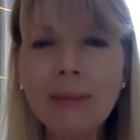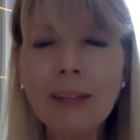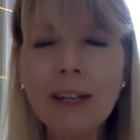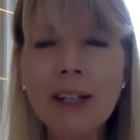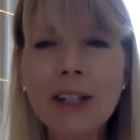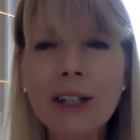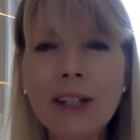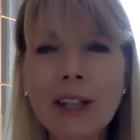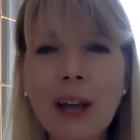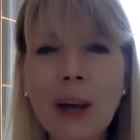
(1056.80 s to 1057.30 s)

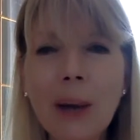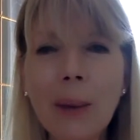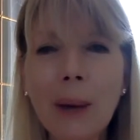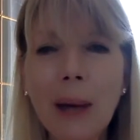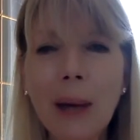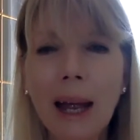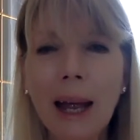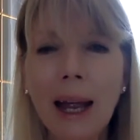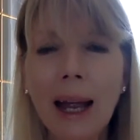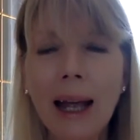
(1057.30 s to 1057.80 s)
So
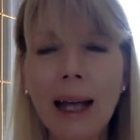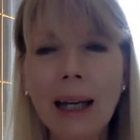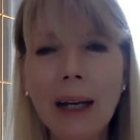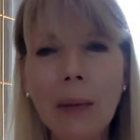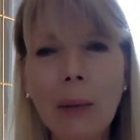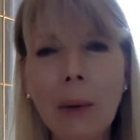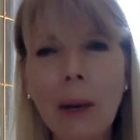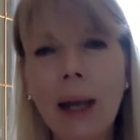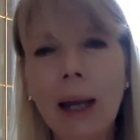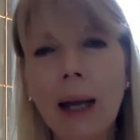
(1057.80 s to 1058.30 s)

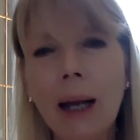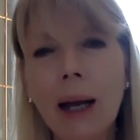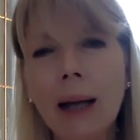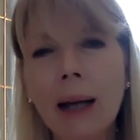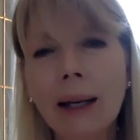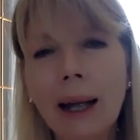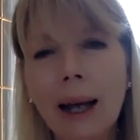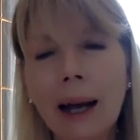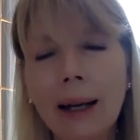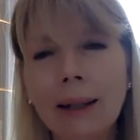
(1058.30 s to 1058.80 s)
anyway,
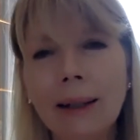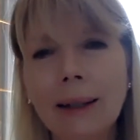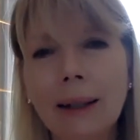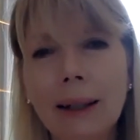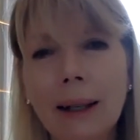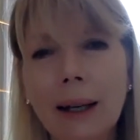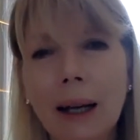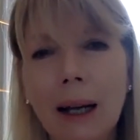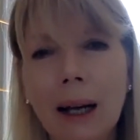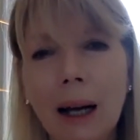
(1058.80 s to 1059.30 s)
again,
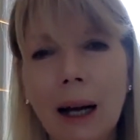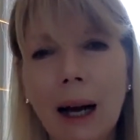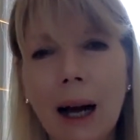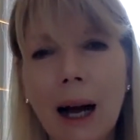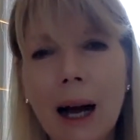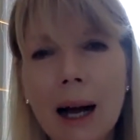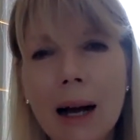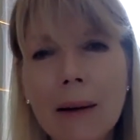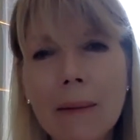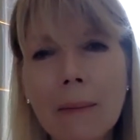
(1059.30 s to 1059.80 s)

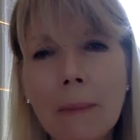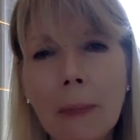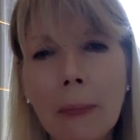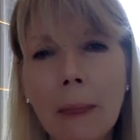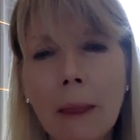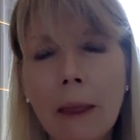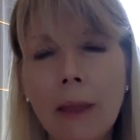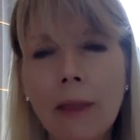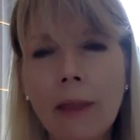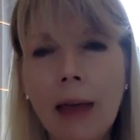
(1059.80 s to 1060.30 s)

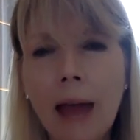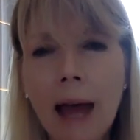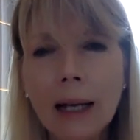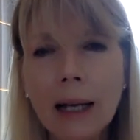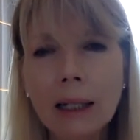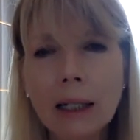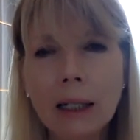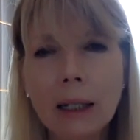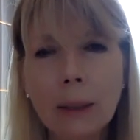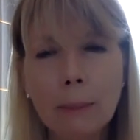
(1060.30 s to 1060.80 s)

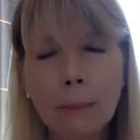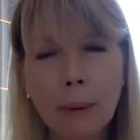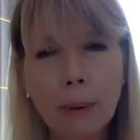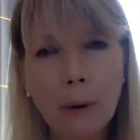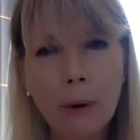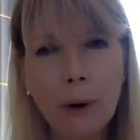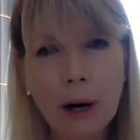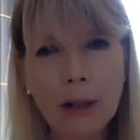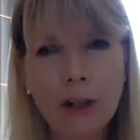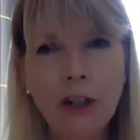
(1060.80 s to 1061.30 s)
that
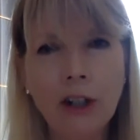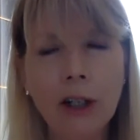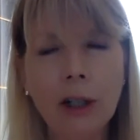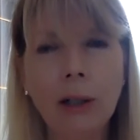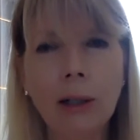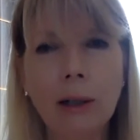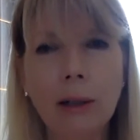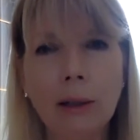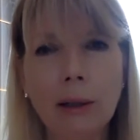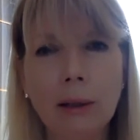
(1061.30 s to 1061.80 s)

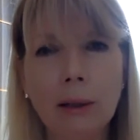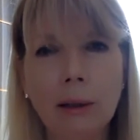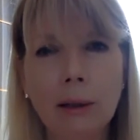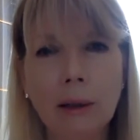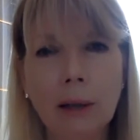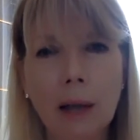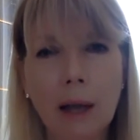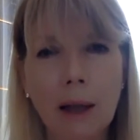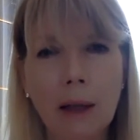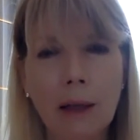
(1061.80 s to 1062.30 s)
depression,
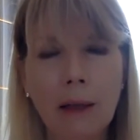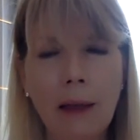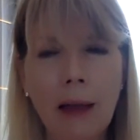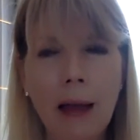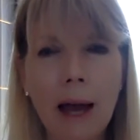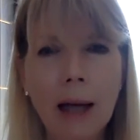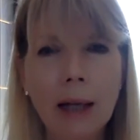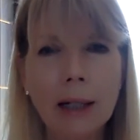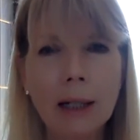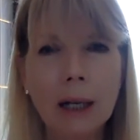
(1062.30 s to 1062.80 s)

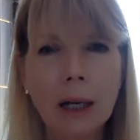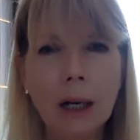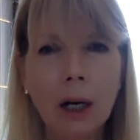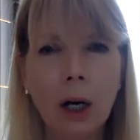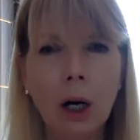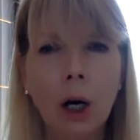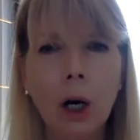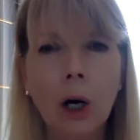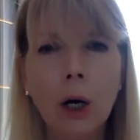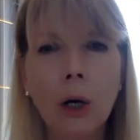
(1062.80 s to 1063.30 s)
that
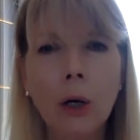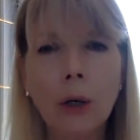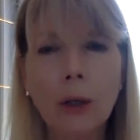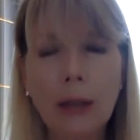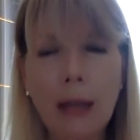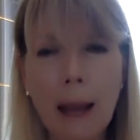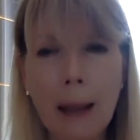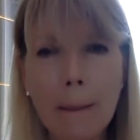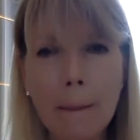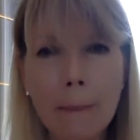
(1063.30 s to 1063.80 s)
hurt,
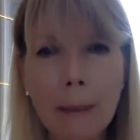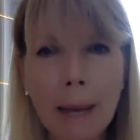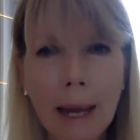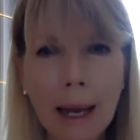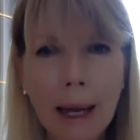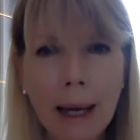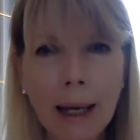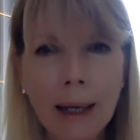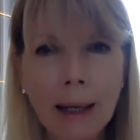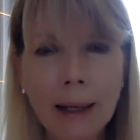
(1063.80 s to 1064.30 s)
that
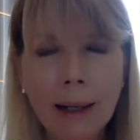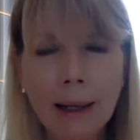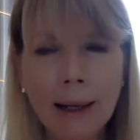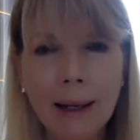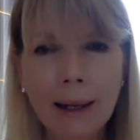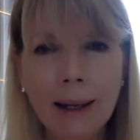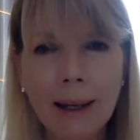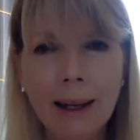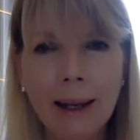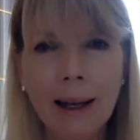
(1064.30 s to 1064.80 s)
pain
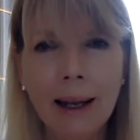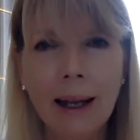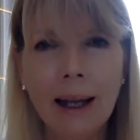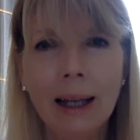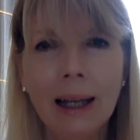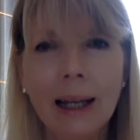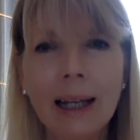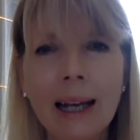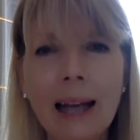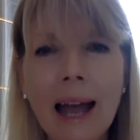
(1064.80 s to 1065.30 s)

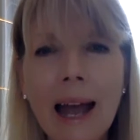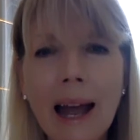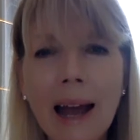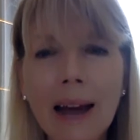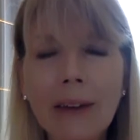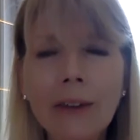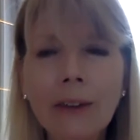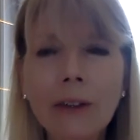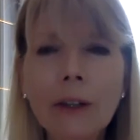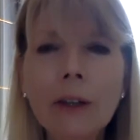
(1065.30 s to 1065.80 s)
can
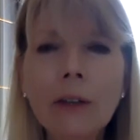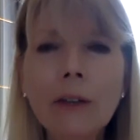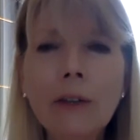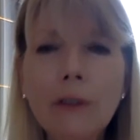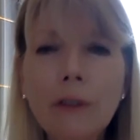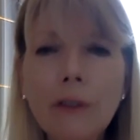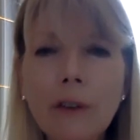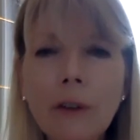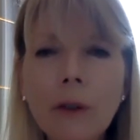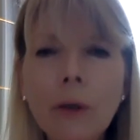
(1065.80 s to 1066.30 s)
actually
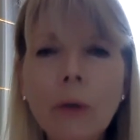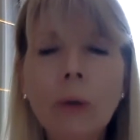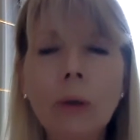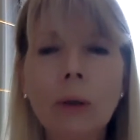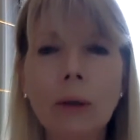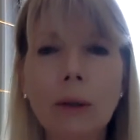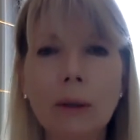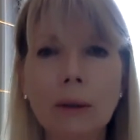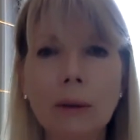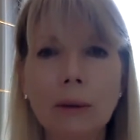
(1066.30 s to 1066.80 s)

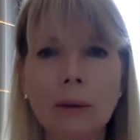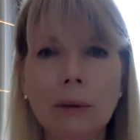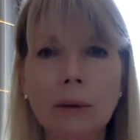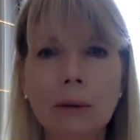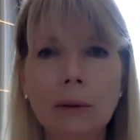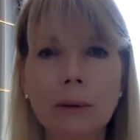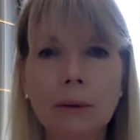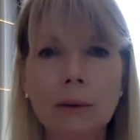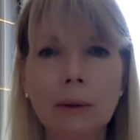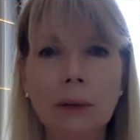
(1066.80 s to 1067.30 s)
fuel
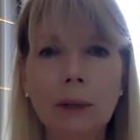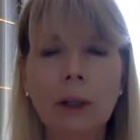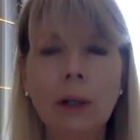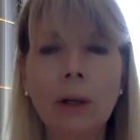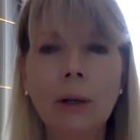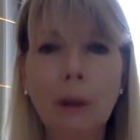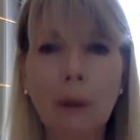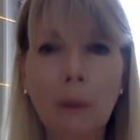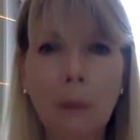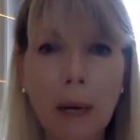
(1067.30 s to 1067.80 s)

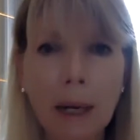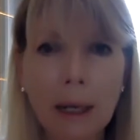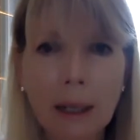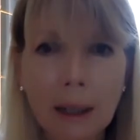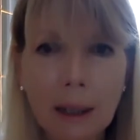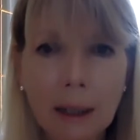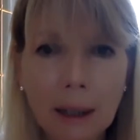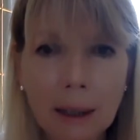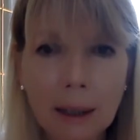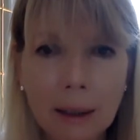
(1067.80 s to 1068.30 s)
your
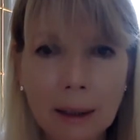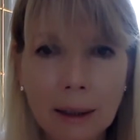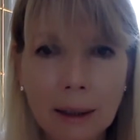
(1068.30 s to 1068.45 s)
awakening.